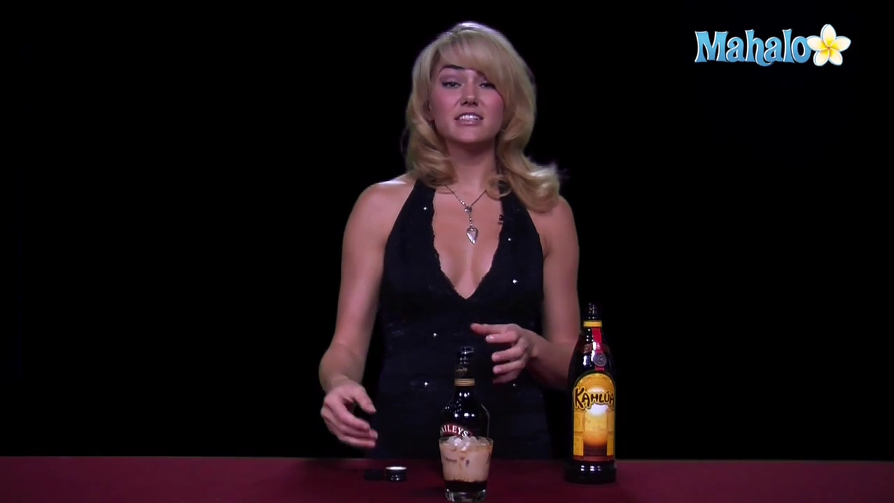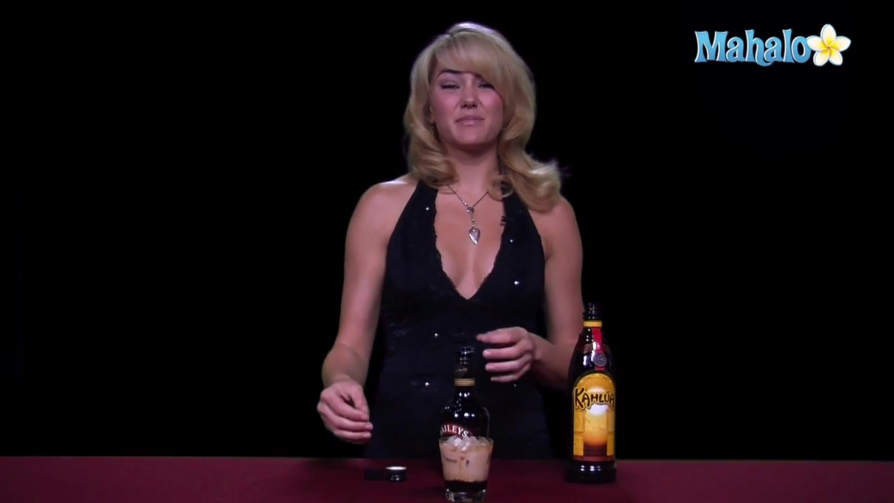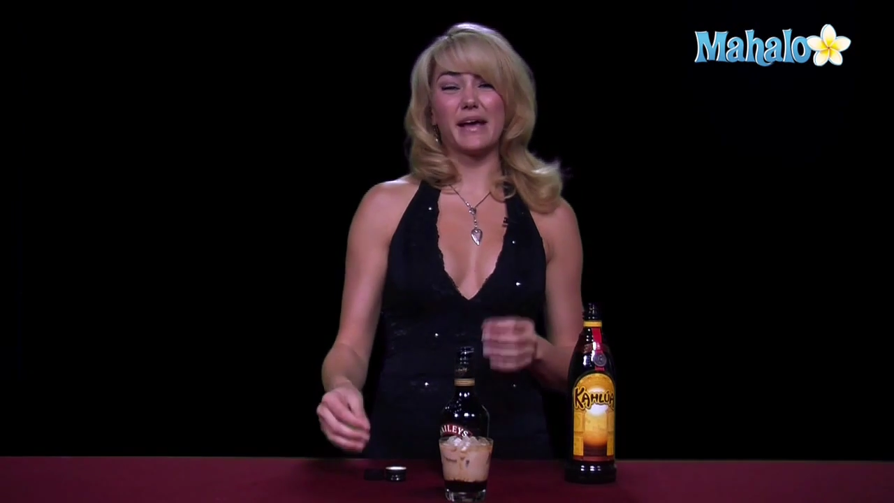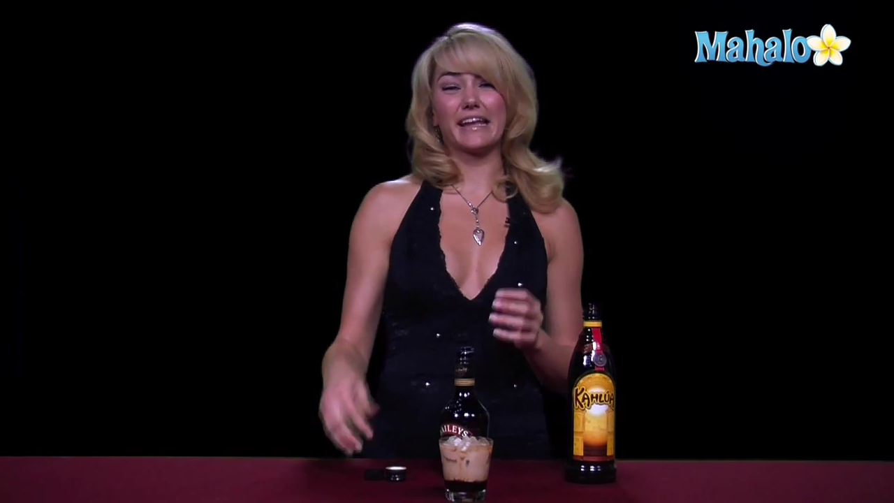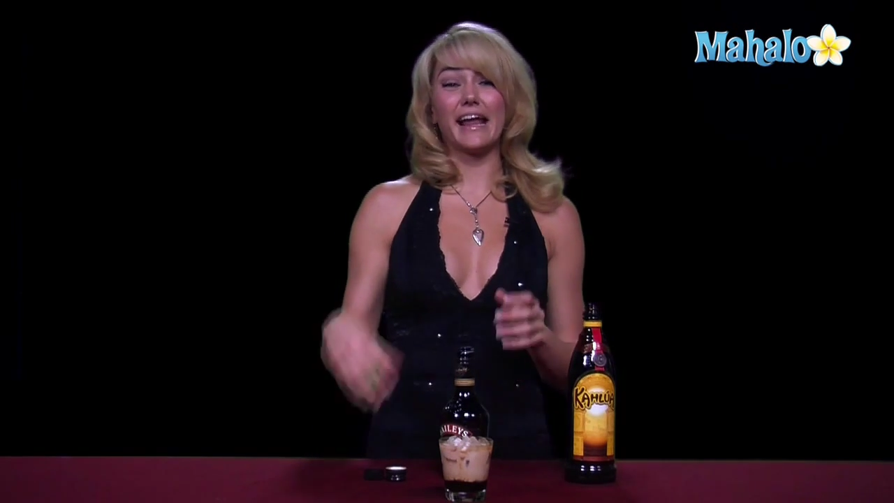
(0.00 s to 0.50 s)
to
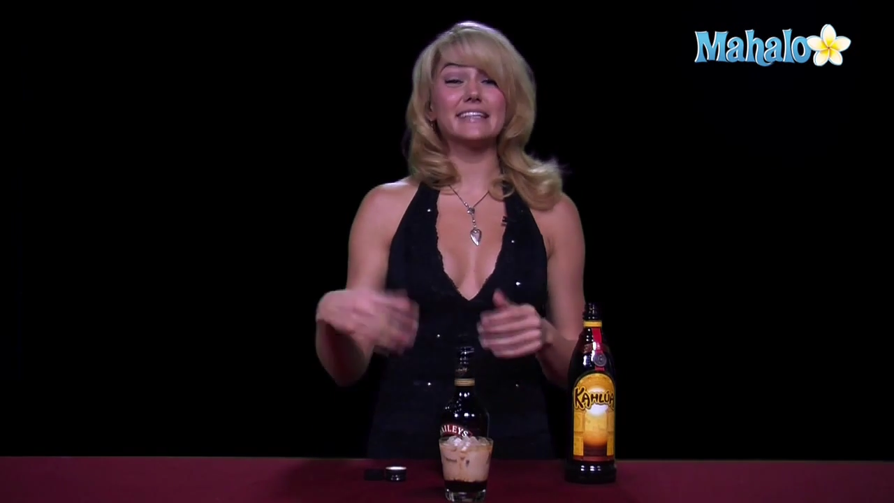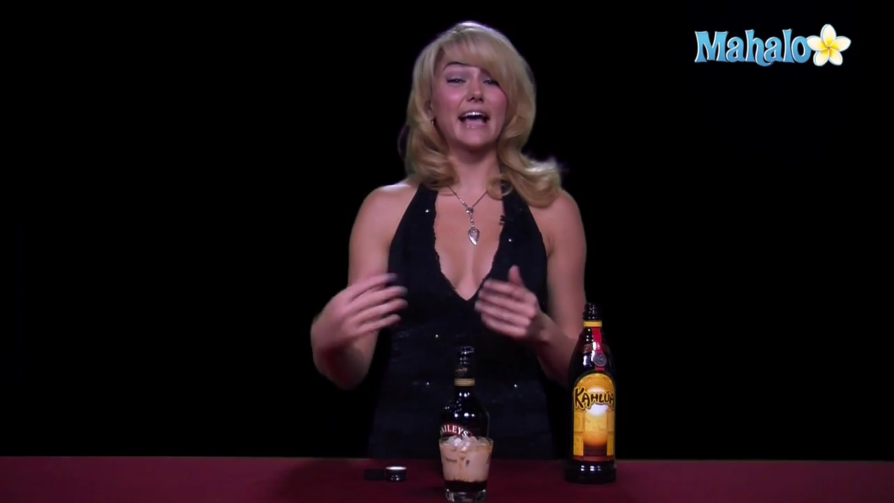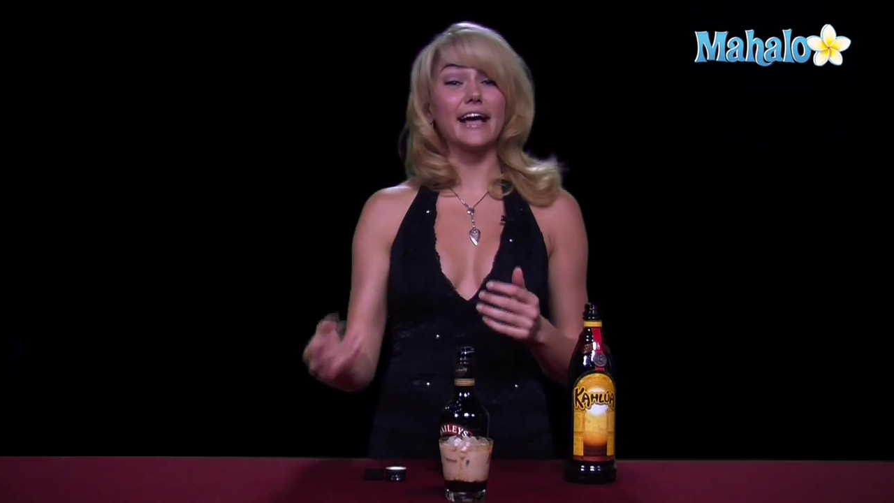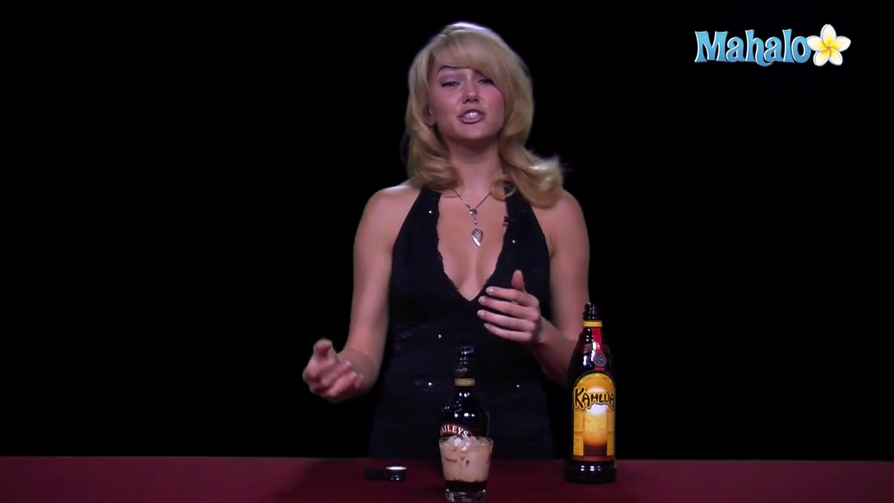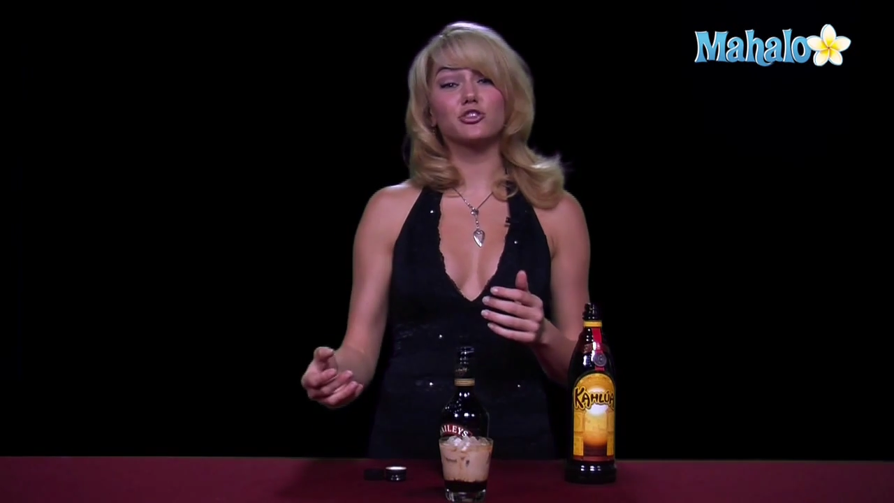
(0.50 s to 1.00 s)
make a nice
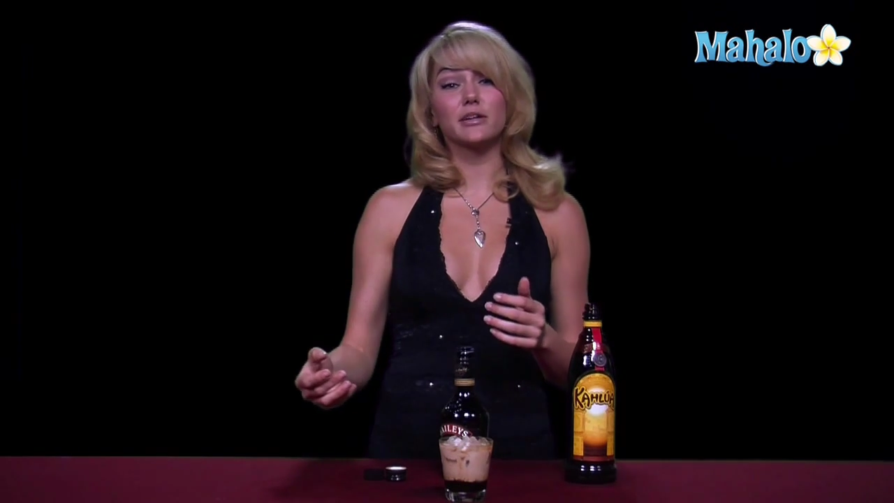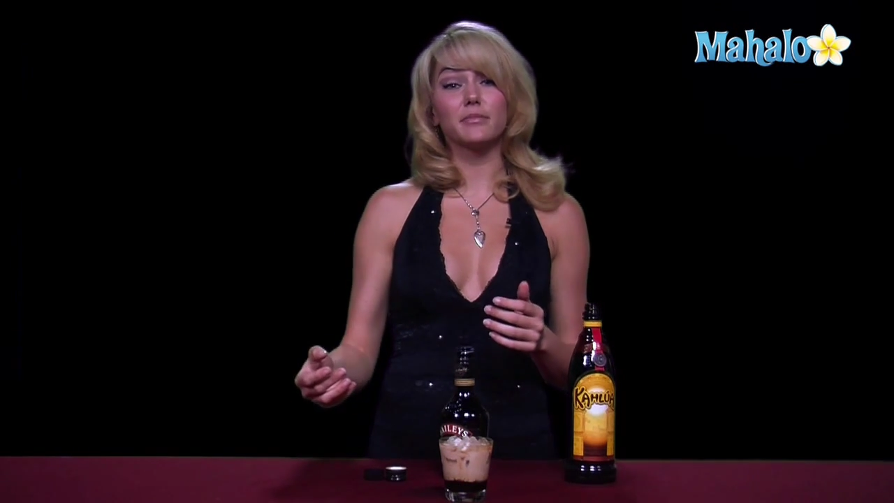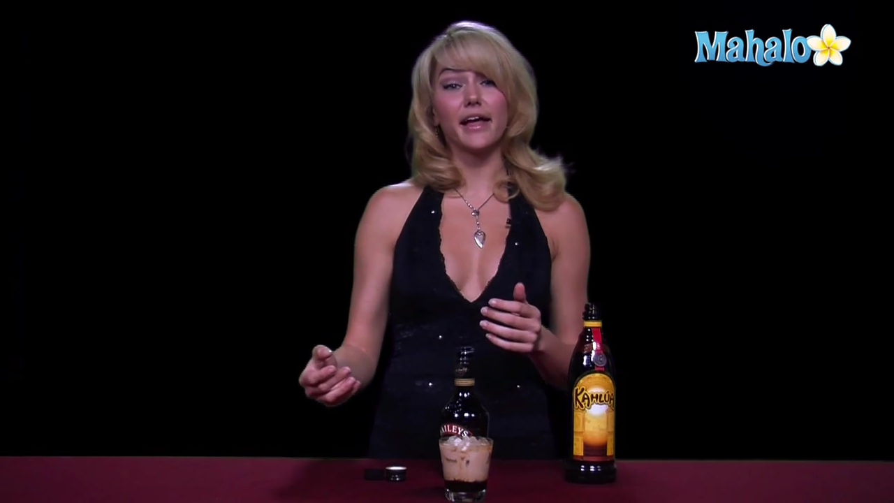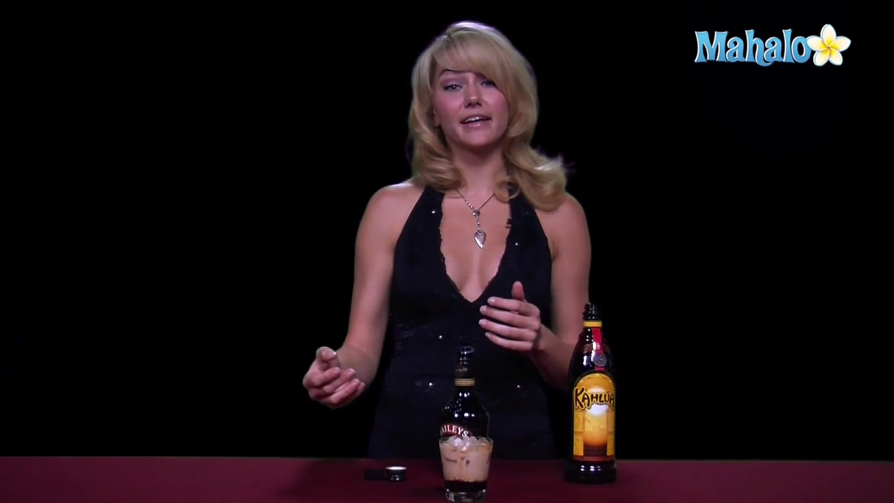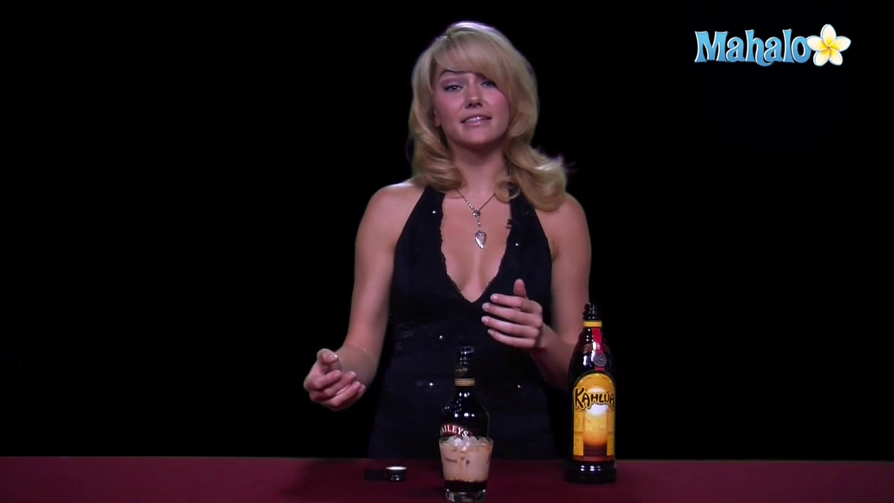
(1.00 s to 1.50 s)
ice cream-like